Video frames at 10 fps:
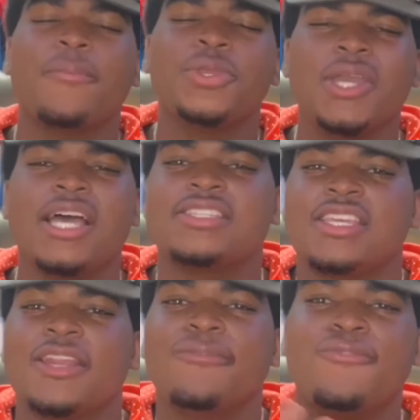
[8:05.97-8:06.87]
where you guys can
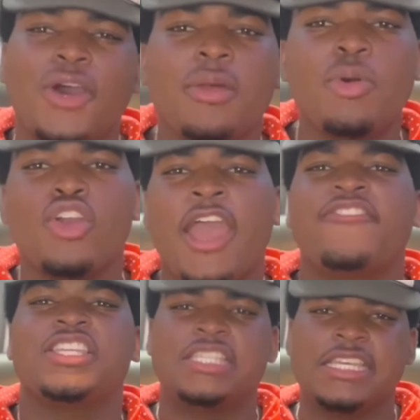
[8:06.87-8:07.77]
get affordable
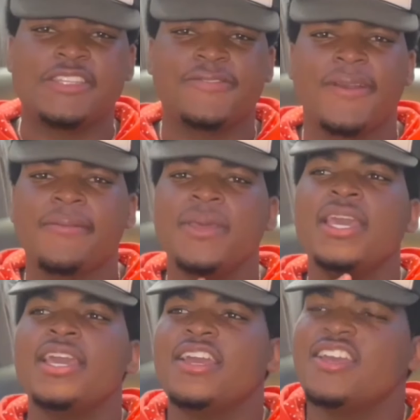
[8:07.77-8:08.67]
graphic tees from
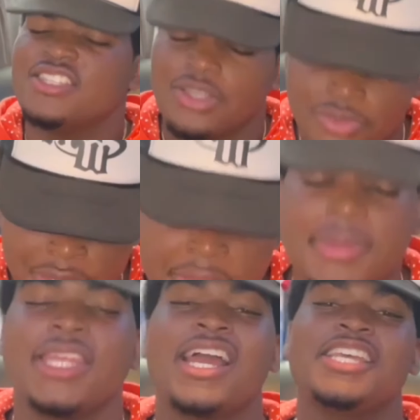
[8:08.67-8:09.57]
is a really,
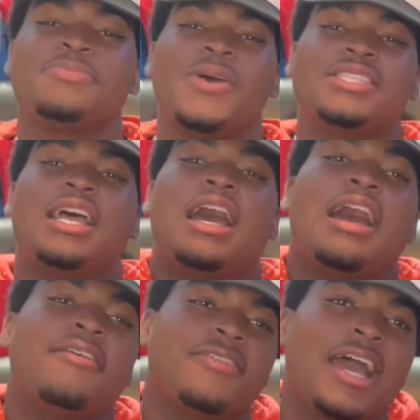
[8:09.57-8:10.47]
really nice place that
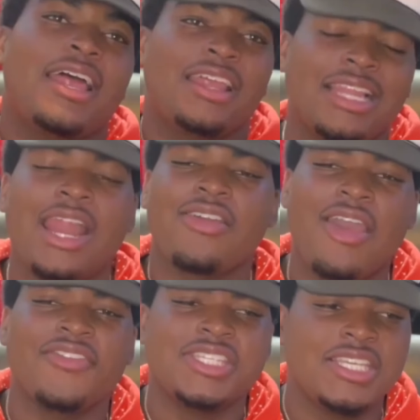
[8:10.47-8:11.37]
I've got a lot of
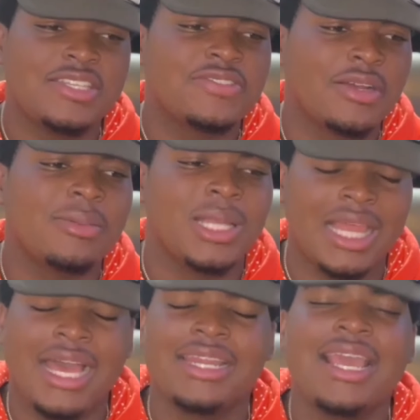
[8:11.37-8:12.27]
graphic tees from, a
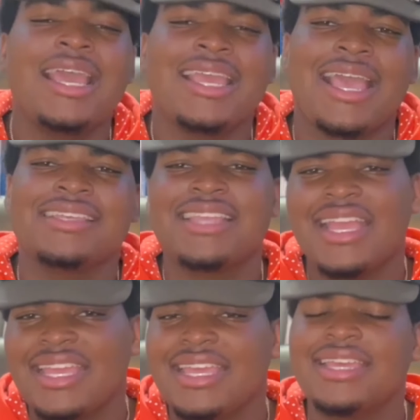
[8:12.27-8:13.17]
lot. Yes, that
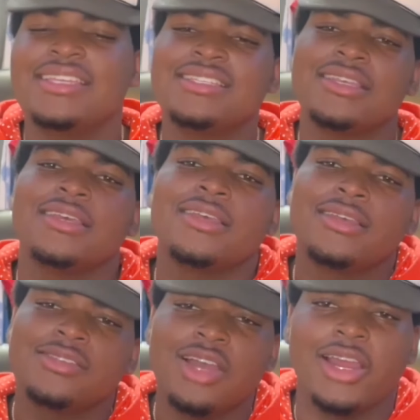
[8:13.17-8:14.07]
is
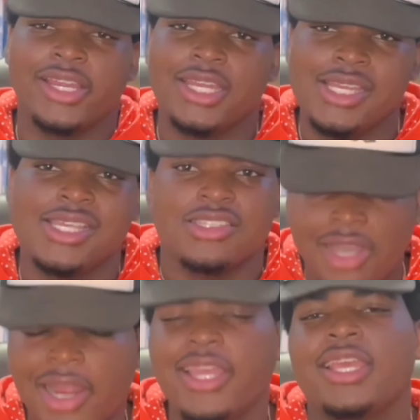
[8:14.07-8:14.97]
Target. Yes,
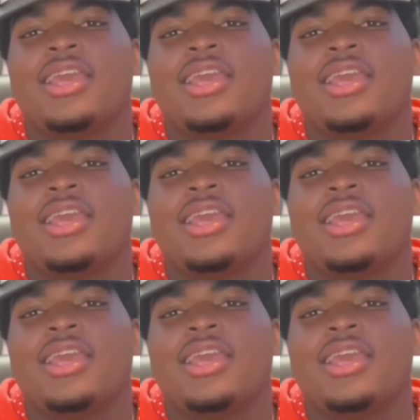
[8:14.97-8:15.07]
Target,